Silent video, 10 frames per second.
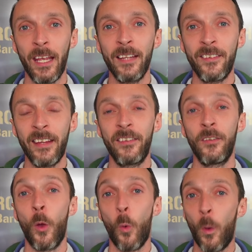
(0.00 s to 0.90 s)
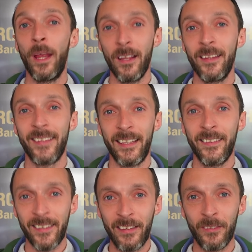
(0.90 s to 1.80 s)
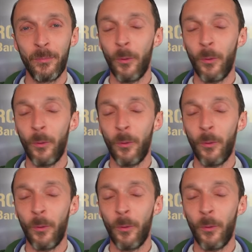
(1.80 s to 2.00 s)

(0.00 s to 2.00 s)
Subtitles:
in-season while it's in-season.